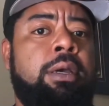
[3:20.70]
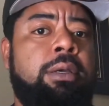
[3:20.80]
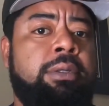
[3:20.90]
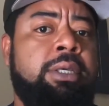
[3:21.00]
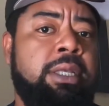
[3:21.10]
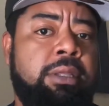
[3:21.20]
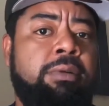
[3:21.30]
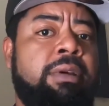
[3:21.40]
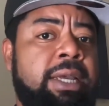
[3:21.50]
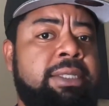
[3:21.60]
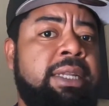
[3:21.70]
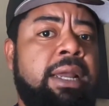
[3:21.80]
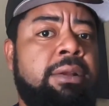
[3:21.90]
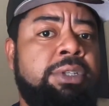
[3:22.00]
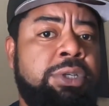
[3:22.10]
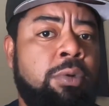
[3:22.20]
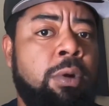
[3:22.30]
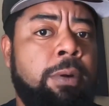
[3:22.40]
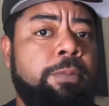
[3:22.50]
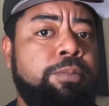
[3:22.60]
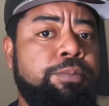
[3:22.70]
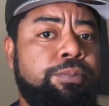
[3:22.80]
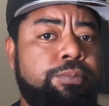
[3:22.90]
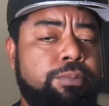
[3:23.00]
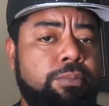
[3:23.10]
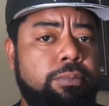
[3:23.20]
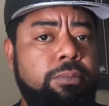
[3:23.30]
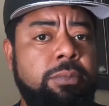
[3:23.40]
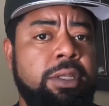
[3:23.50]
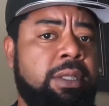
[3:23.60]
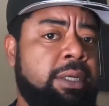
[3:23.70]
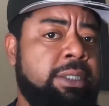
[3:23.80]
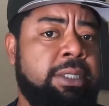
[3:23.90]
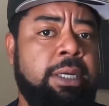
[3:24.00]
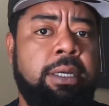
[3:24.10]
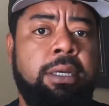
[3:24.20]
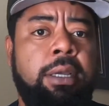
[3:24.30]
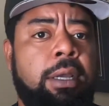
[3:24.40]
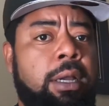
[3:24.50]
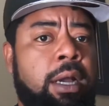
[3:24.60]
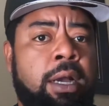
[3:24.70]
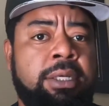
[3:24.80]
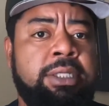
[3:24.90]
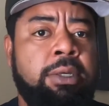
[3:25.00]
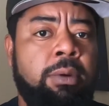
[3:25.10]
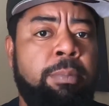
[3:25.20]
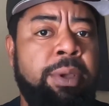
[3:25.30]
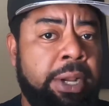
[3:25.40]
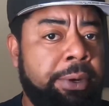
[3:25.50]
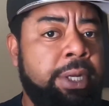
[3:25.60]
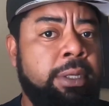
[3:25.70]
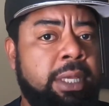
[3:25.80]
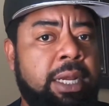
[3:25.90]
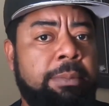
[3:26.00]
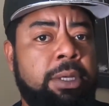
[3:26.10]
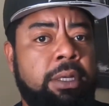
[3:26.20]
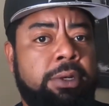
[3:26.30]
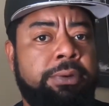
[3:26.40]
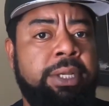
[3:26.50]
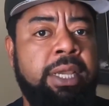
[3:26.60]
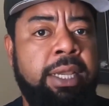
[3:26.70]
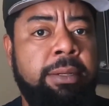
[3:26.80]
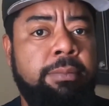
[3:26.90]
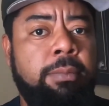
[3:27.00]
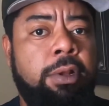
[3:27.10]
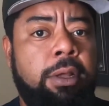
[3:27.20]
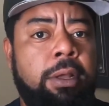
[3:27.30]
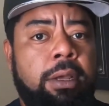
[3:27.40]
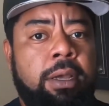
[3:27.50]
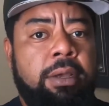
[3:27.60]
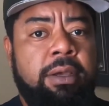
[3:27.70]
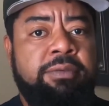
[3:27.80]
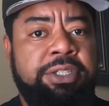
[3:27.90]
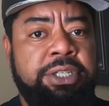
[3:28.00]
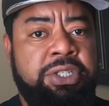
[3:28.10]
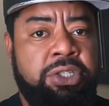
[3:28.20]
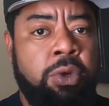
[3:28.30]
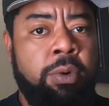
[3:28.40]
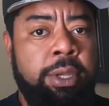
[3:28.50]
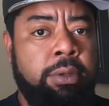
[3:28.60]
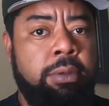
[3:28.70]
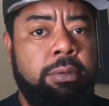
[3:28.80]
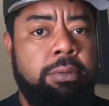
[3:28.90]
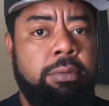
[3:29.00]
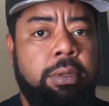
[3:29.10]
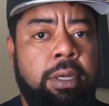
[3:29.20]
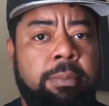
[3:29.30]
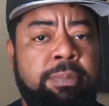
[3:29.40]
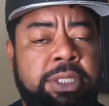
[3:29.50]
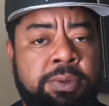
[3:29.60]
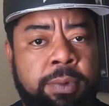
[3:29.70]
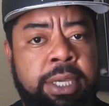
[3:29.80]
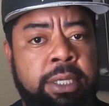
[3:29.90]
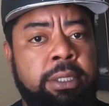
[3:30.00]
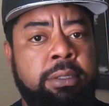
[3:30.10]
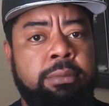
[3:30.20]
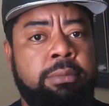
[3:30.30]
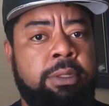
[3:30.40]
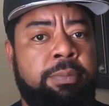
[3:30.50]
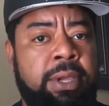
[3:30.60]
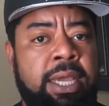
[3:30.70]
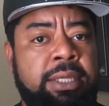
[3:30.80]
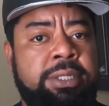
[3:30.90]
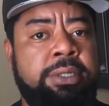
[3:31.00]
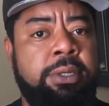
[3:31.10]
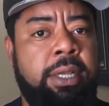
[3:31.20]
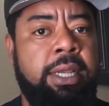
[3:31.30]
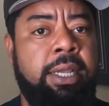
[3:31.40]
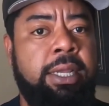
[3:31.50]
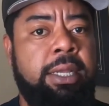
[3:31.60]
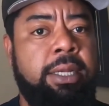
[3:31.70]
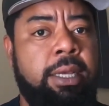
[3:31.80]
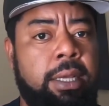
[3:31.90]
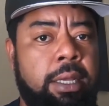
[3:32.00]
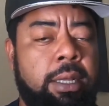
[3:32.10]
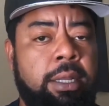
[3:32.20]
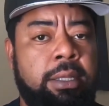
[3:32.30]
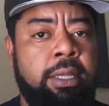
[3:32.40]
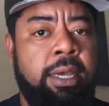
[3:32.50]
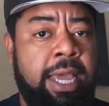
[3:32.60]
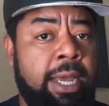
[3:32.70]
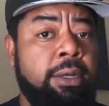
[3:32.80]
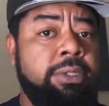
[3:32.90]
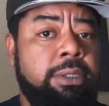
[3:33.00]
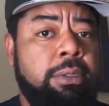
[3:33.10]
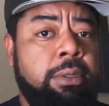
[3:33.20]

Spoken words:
cut the grass down short. There's also a barrier that I'm going to create of just soil between the pasture and the house.